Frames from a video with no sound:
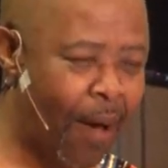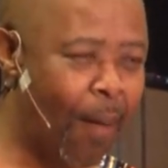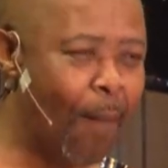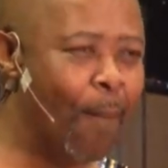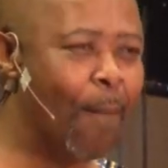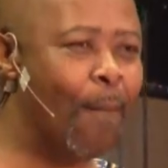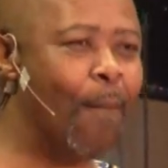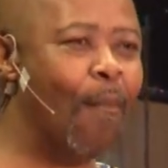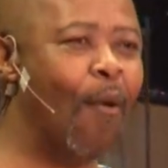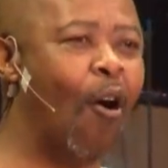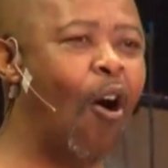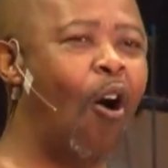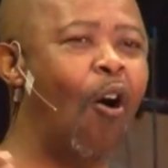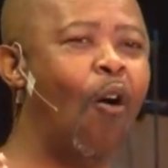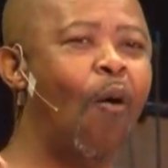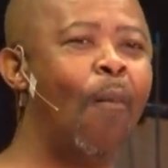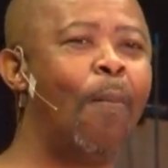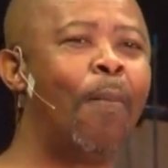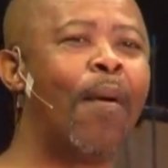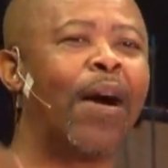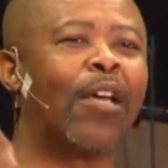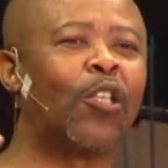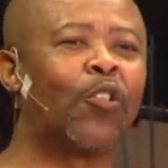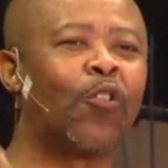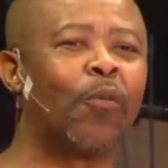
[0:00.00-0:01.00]
Mo
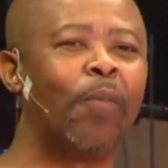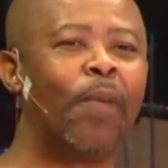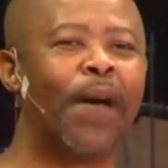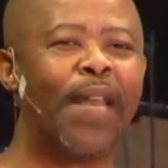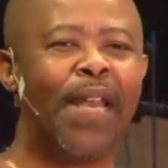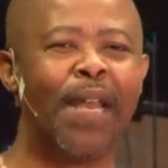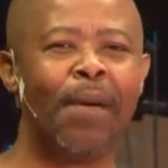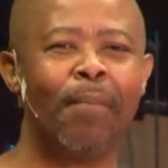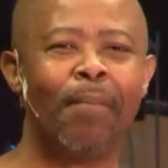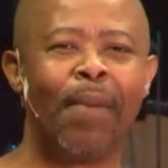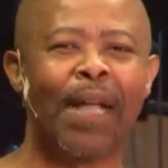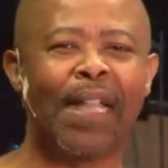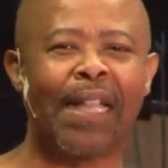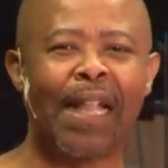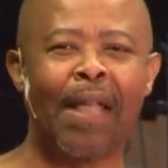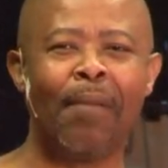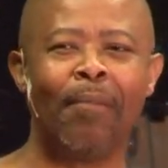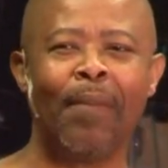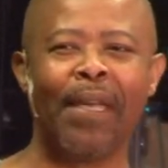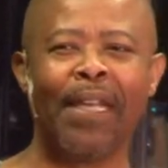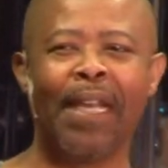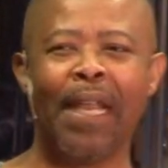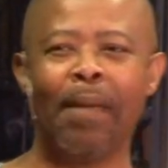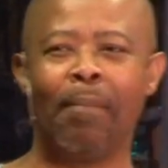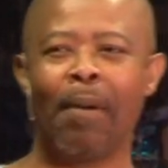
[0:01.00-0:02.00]
batho ba neng ba
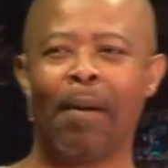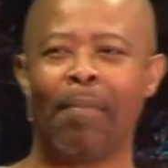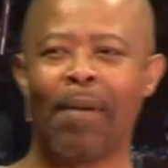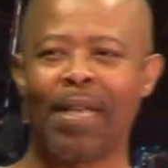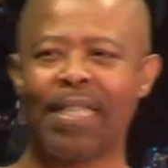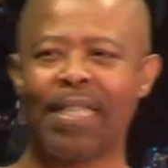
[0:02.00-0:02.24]
tlamehile ba ba